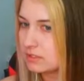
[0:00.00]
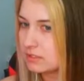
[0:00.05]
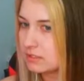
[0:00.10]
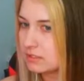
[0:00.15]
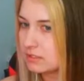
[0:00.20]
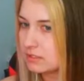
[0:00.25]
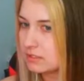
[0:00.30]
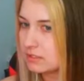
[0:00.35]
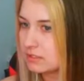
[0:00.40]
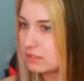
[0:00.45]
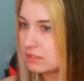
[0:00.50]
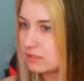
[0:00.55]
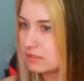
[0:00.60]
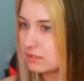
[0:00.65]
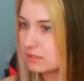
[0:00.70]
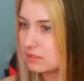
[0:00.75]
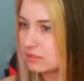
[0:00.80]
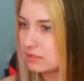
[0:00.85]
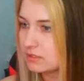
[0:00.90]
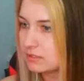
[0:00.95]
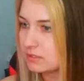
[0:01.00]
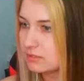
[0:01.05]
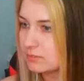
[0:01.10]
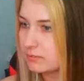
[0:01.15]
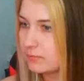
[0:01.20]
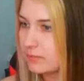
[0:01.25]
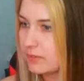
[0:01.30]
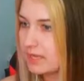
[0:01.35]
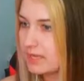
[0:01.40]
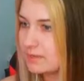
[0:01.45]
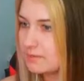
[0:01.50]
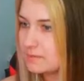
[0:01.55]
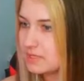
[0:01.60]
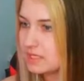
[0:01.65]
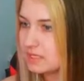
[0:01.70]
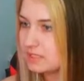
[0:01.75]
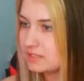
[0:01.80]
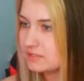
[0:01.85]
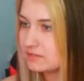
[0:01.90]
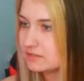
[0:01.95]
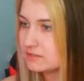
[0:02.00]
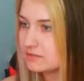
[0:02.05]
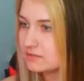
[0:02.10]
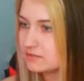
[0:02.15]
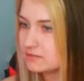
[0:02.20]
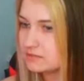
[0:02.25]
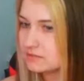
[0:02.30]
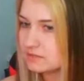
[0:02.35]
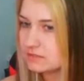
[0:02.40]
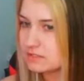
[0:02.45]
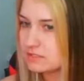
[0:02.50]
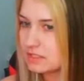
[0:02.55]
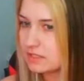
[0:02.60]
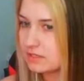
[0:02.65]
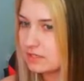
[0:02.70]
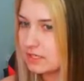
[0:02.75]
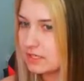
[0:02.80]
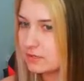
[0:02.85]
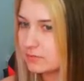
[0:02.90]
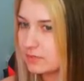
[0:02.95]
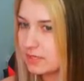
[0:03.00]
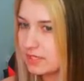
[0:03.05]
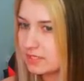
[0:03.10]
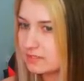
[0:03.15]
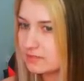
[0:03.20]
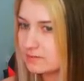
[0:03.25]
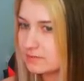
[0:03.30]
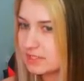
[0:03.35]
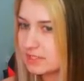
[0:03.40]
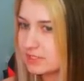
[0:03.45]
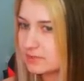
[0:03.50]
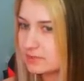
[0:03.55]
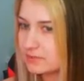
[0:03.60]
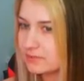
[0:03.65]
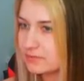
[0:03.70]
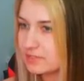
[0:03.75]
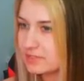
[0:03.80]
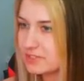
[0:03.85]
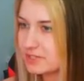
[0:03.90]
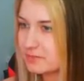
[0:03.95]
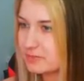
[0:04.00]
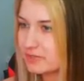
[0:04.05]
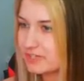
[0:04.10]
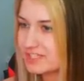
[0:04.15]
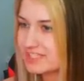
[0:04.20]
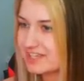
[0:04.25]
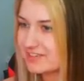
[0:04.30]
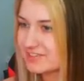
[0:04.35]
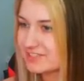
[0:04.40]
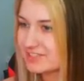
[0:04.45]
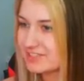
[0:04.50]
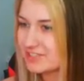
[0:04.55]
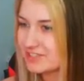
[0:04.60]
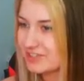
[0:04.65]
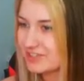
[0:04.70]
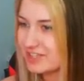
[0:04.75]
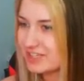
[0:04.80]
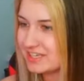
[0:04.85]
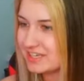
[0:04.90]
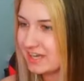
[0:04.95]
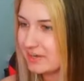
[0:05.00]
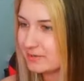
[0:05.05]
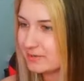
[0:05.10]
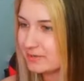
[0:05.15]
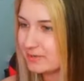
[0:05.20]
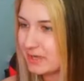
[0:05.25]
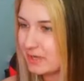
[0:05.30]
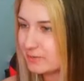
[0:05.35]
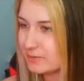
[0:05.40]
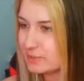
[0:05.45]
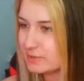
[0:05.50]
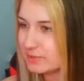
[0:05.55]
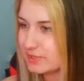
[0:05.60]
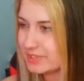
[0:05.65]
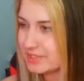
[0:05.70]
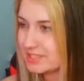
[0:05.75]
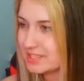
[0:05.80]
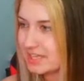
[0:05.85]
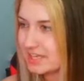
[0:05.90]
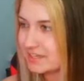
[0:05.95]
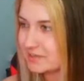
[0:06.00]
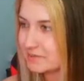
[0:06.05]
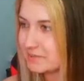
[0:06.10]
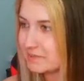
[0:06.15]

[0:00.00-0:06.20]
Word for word: Hold up. Wait, Wait a minute. minute. Something right. Been here but finished up work. Sounds good, Chunky. How, how was work today?